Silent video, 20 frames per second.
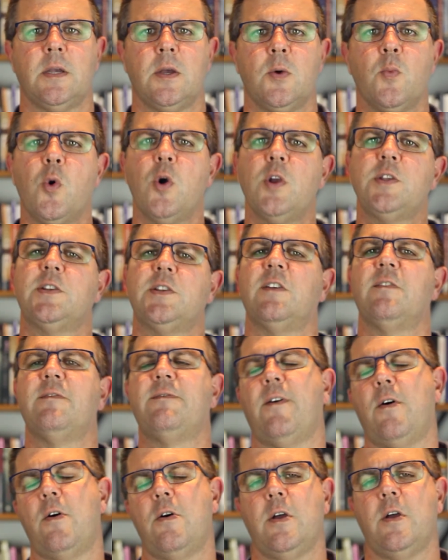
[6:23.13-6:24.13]
Words like
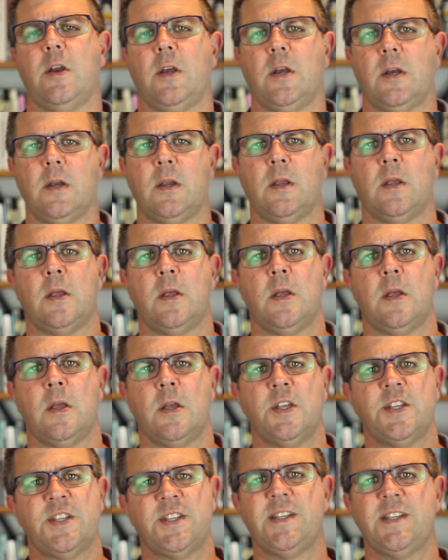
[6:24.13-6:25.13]
vine,
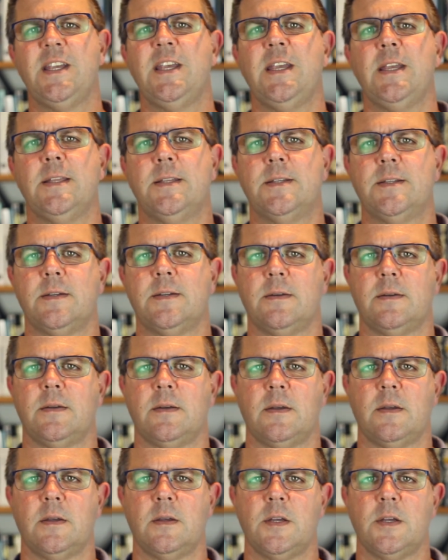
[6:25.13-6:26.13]
seeds,
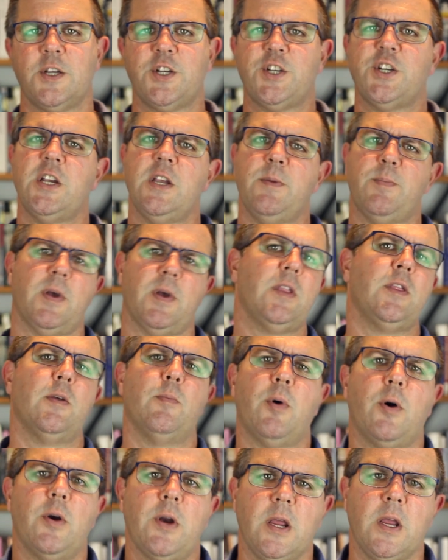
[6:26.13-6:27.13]
sheep, and the
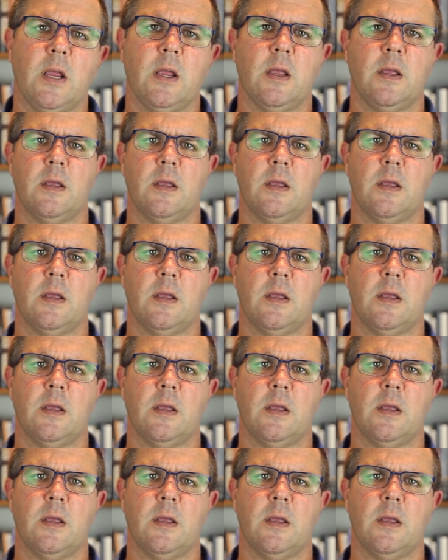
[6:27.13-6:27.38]
body.